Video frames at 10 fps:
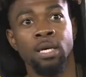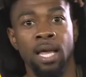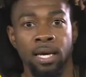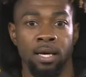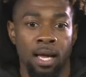
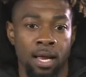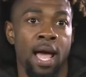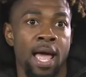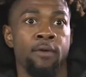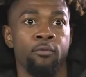Like, I
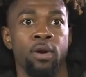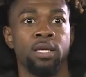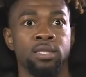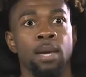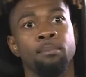have
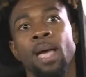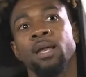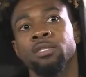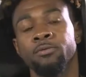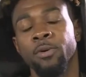records that matter
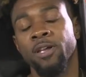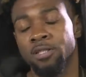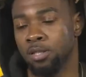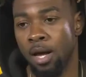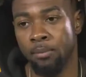to fans,
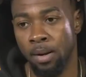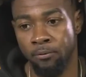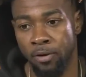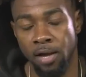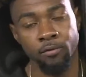and I'm
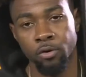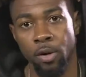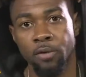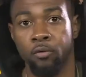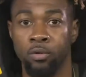forever
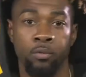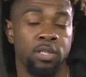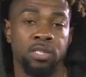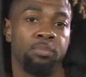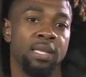grateful. It
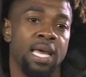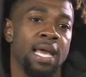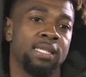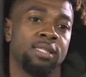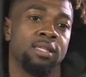wasn't
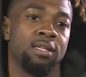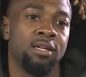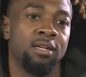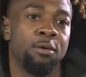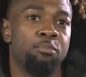planned to
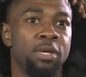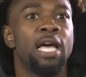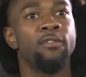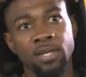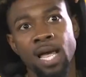be
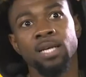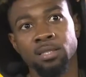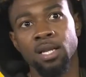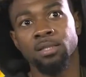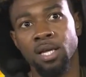everlasting
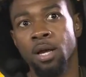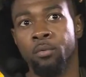like that.